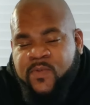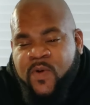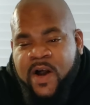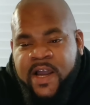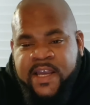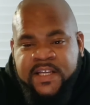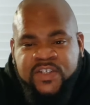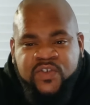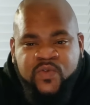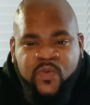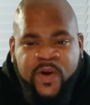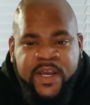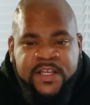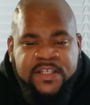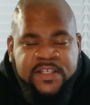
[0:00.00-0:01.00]

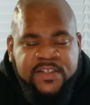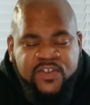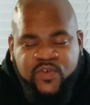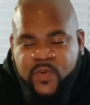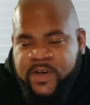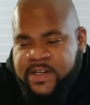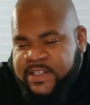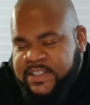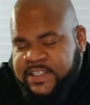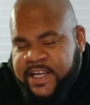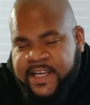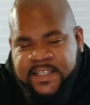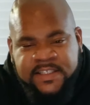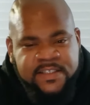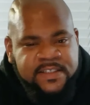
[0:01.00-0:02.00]
ChaYSUH. Twitter
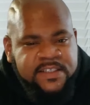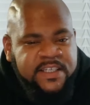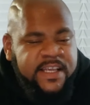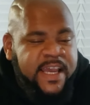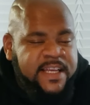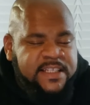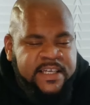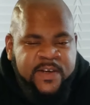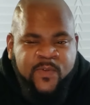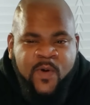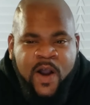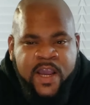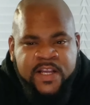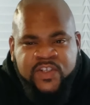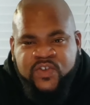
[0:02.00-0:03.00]
ChaYsuh,
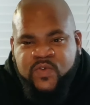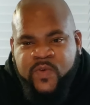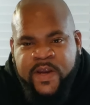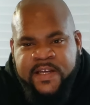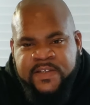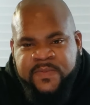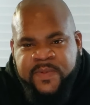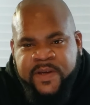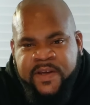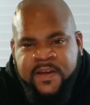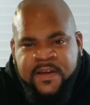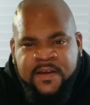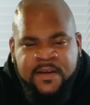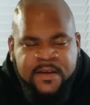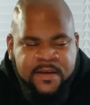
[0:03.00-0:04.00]
ChaYSUH, man.
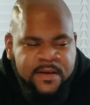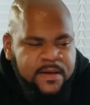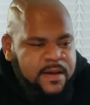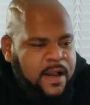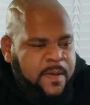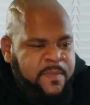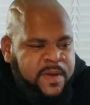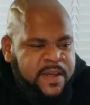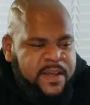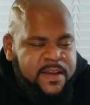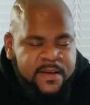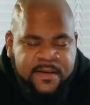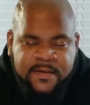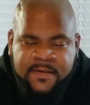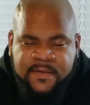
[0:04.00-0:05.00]
I
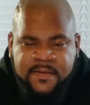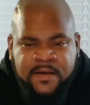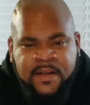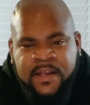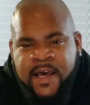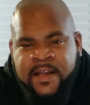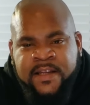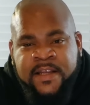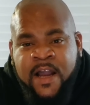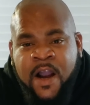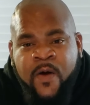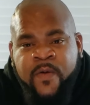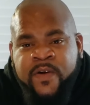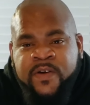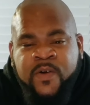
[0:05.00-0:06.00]
mean, a lot of
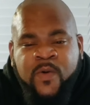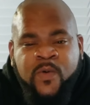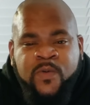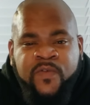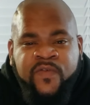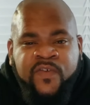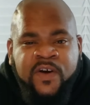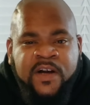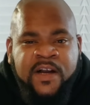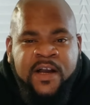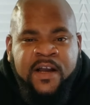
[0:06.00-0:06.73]
y'all already know who the fuck